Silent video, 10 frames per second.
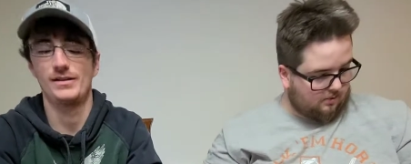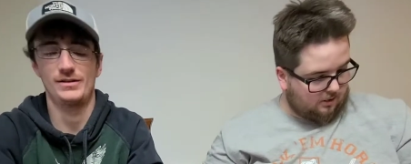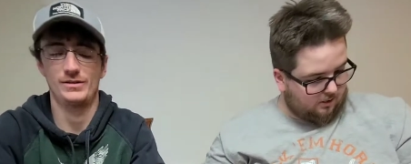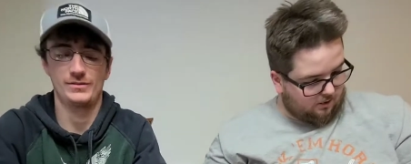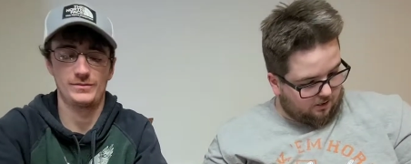Speaker 1: These
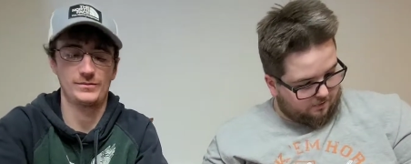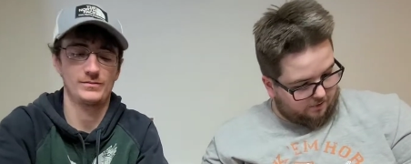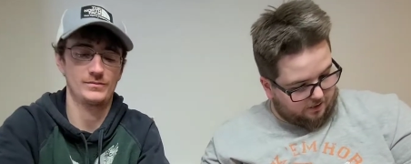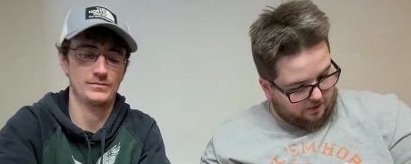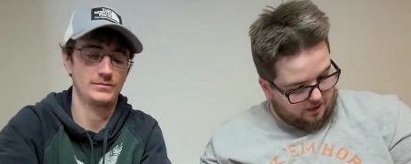all have
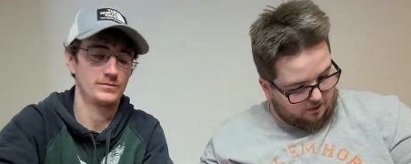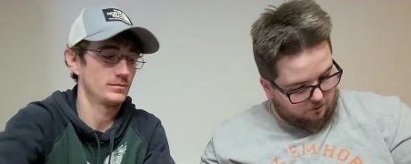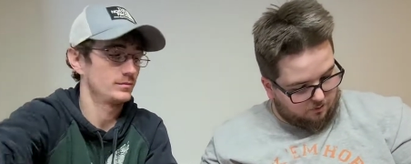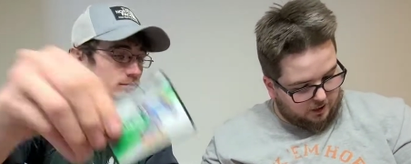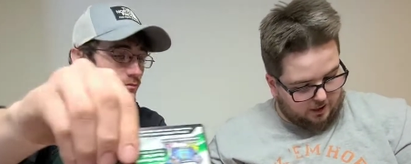like hollow
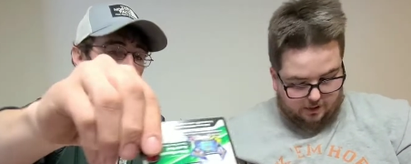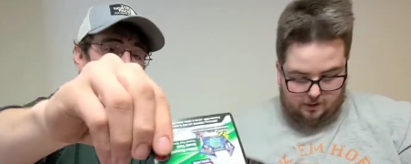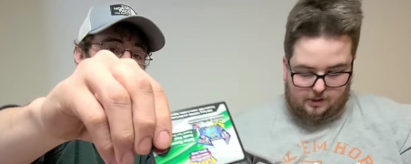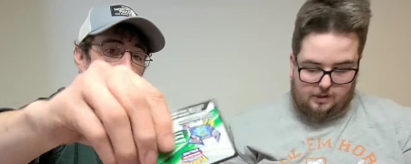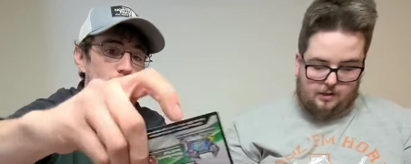bleed on the
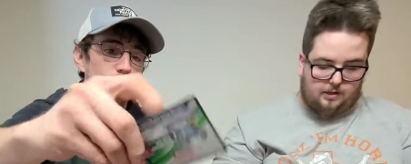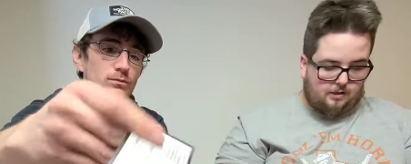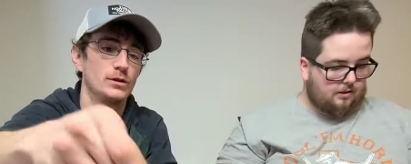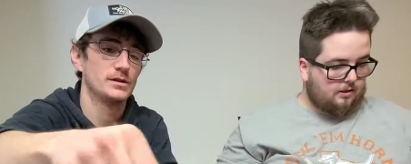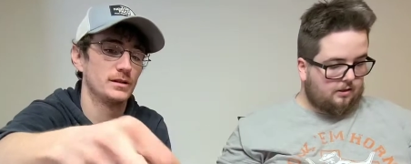side. Oh,
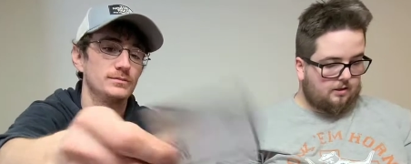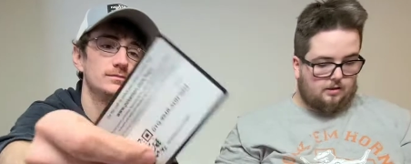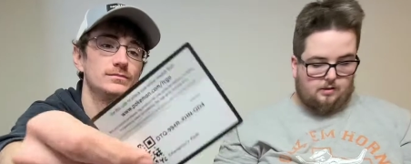one side.